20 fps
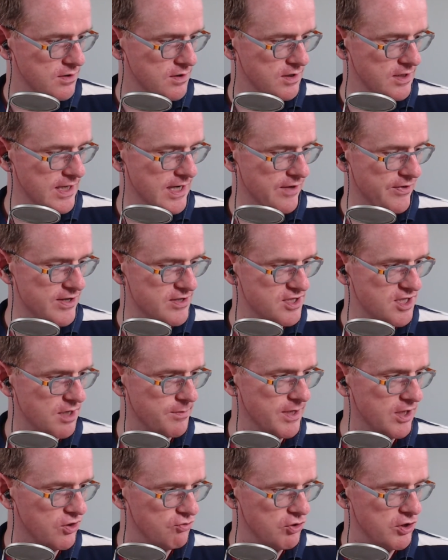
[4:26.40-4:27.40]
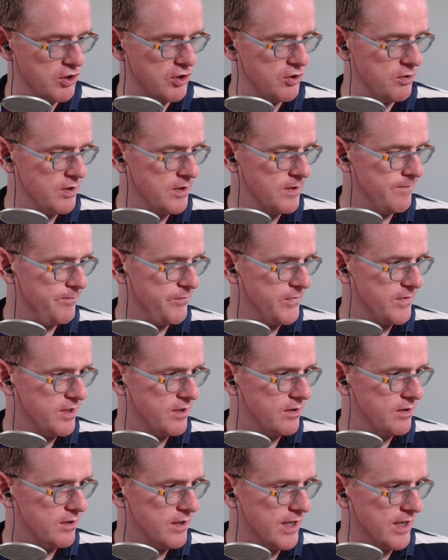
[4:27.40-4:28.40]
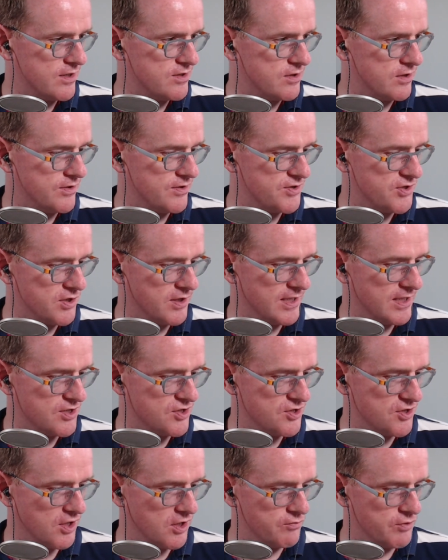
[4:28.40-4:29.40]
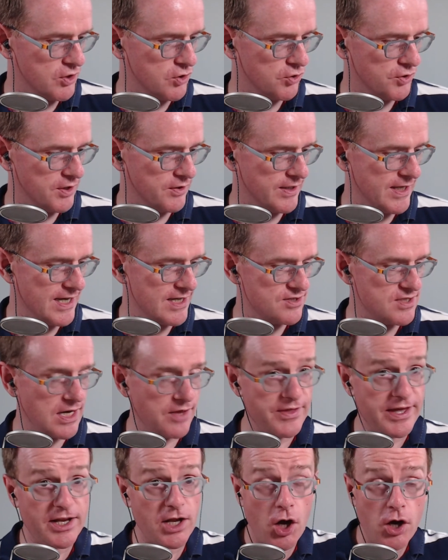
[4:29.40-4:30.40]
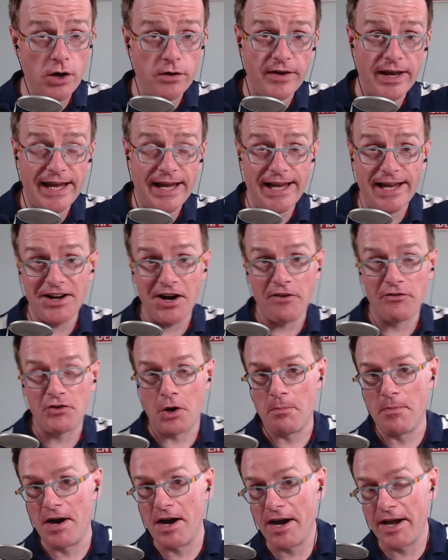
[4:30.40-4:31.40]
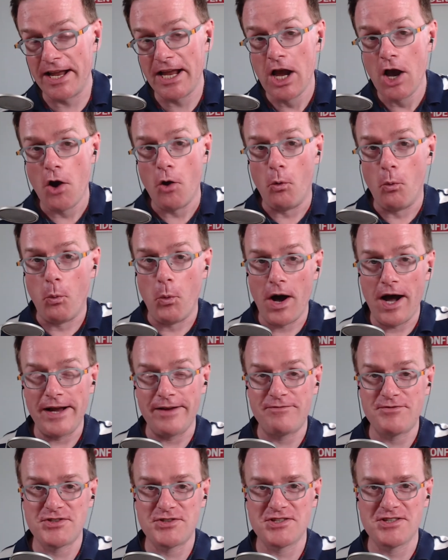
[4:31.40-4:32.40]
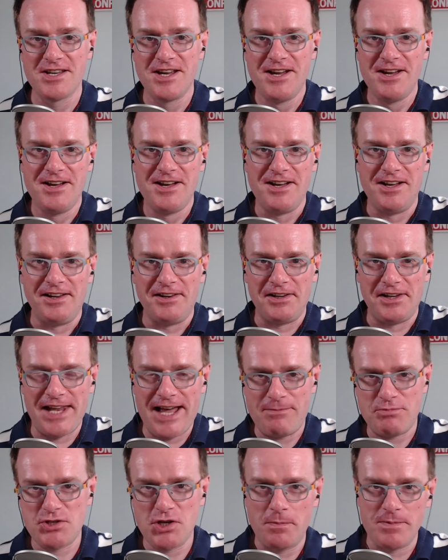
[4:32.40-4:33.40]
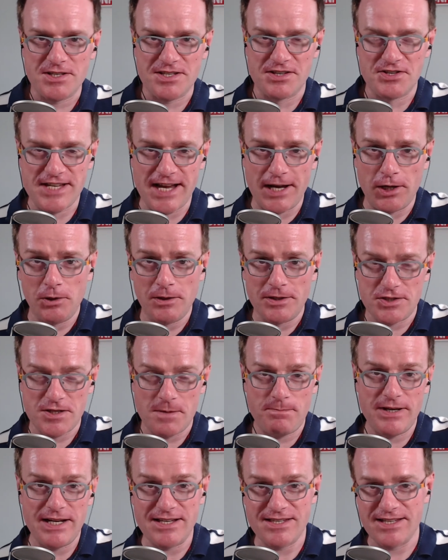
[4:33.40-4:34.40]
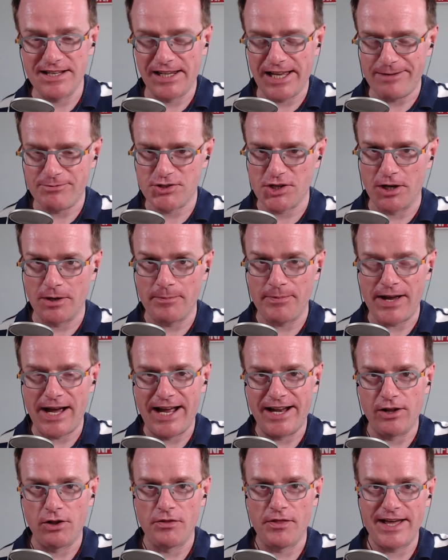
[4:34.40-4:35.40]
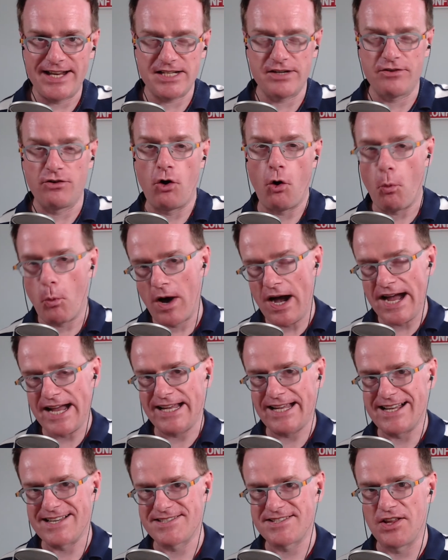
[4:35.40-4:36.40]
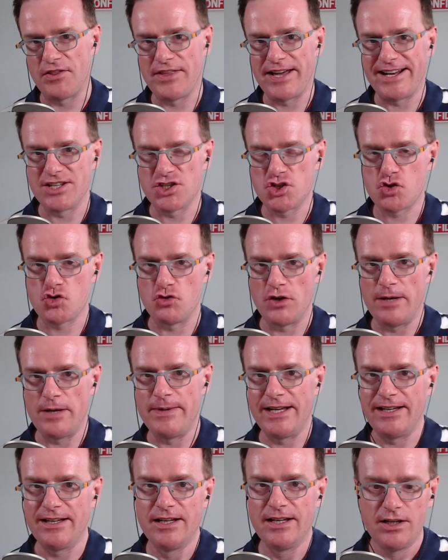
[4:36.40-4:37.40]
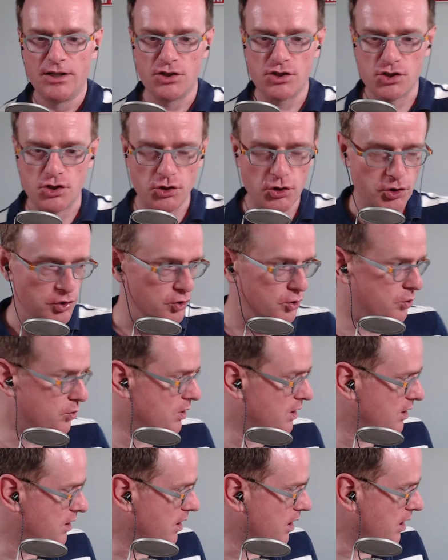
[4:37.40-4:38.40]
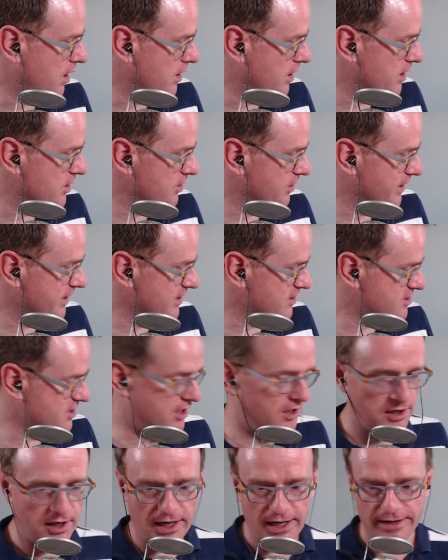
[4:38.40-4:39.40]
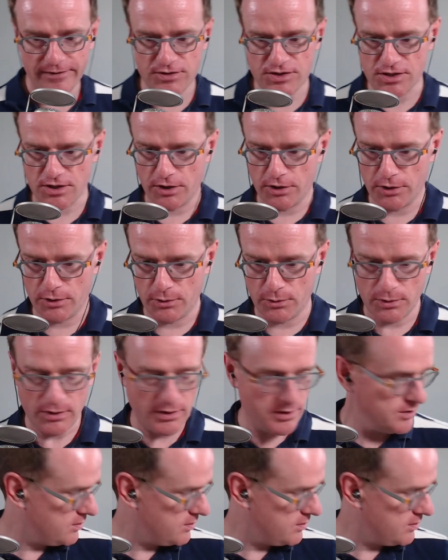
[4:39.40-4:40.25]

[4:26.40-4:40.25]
Yeah, that's coming through. Excellent. So let's start recording that. And then over here, I've got my wife's laptop. It's a Dell. It's a PC laptop. And on that, I've got Wirecast, and that is streaming to LinkedIn Live. So